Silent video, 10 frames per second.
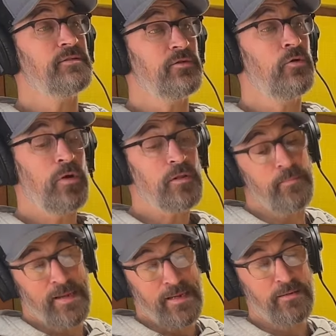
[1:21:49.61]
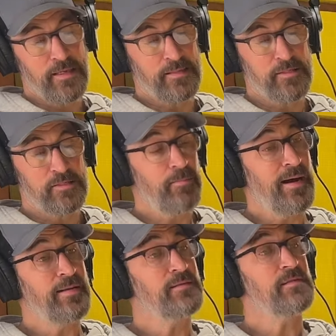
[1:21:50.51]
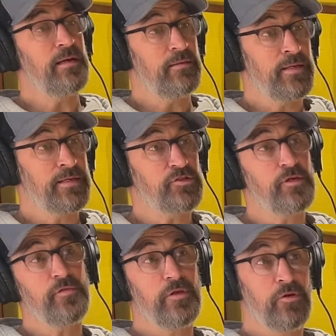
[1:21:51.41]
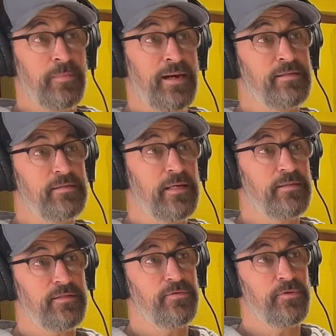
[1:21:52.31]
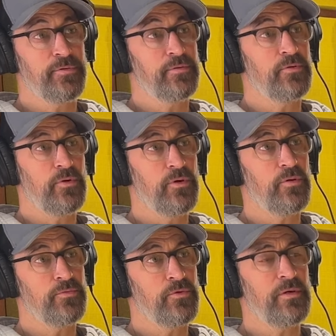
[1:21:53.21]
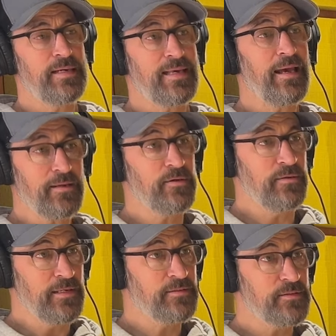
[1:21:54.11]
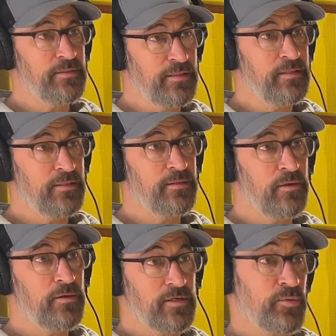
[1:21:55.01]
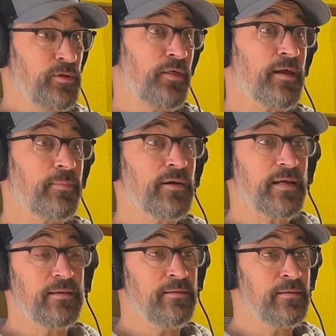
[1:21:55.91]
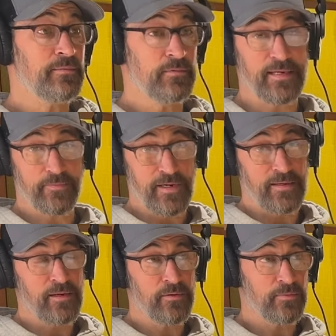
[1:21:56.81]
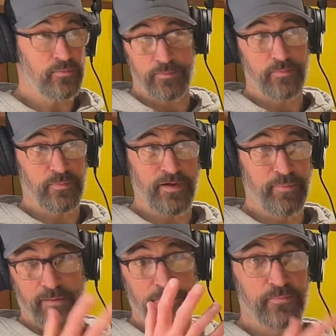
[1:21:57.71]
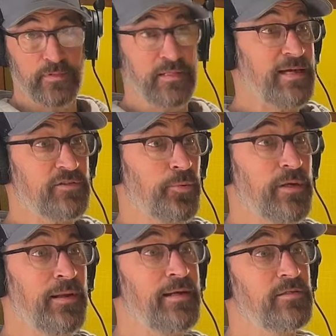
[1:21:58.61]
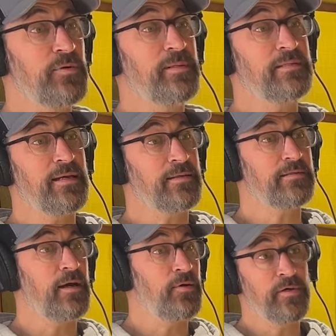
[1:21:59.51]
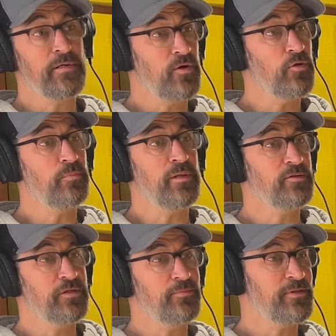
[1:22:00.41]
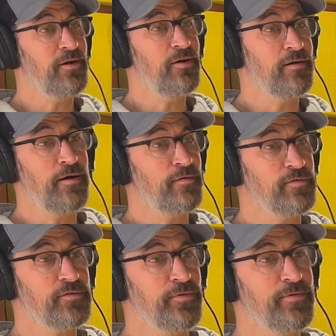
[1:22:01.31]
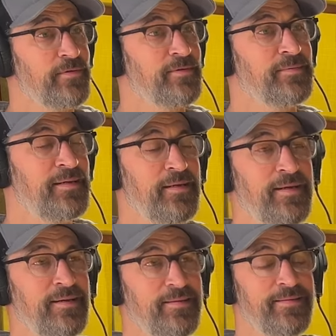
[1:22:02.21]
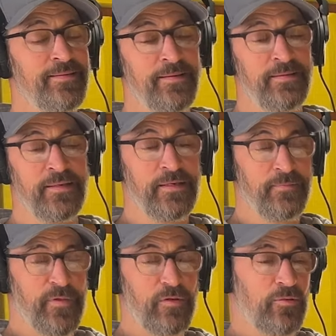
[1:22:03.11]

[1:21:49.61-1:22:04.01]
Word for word: So one of the main things is mindset, like shifting your mindset to, no, I can do this. You know, because when you think about getting in, like right now, I've been the last three nights we've been taking sauna and cold plunging with the hog harvest crew and and uh you know the